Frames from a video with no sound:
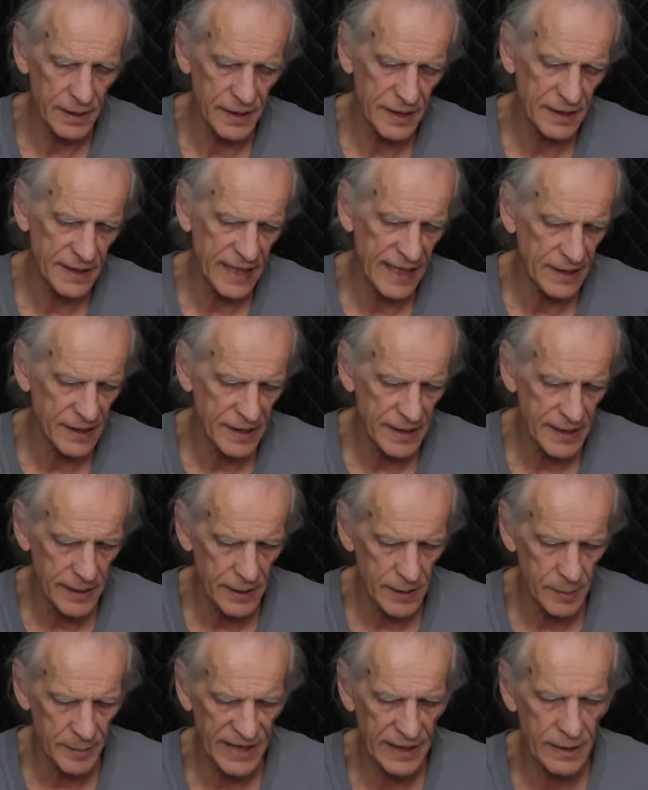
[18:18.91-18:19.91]
And the stainless
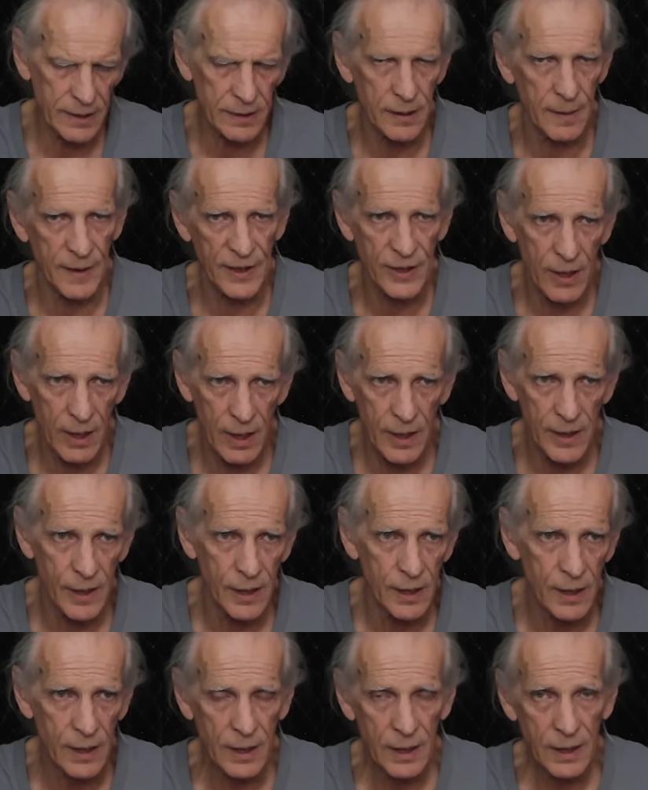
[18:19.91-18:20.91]
steel being so much
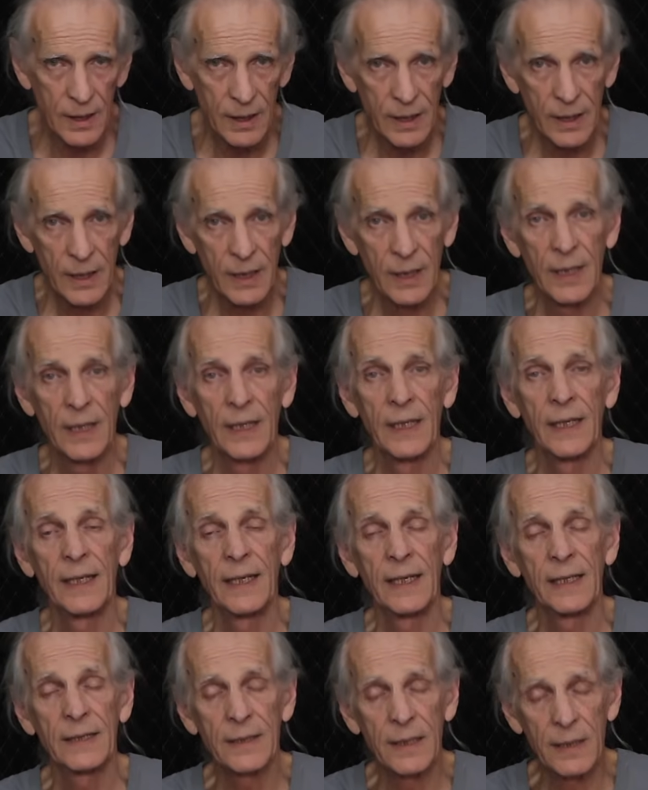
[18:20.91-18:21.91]
harder,
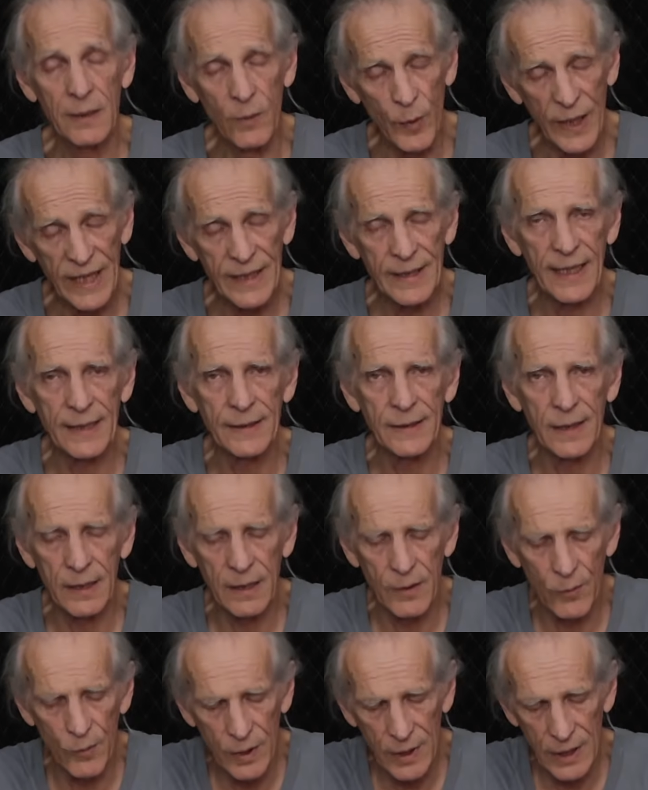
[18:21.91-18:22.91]
it's going to win that
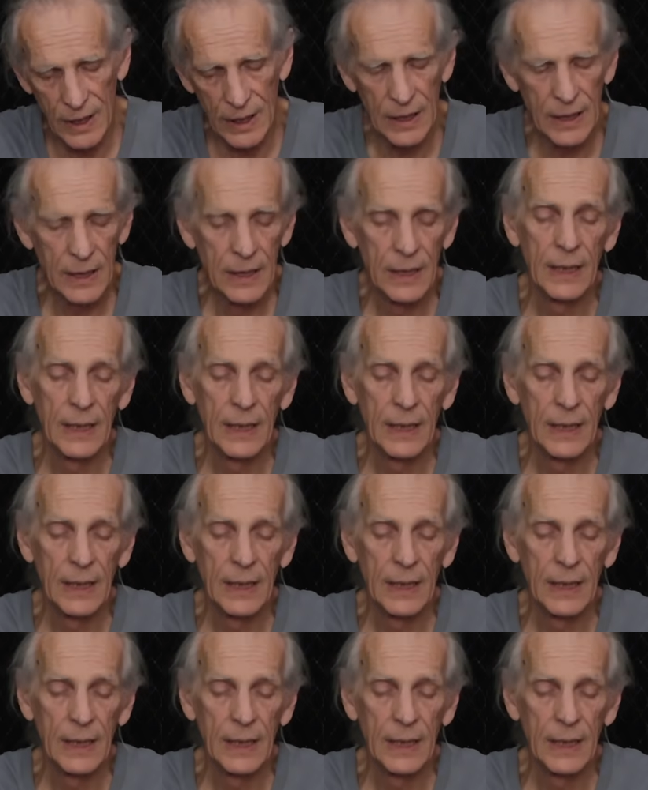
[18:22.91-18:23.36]
tug of war,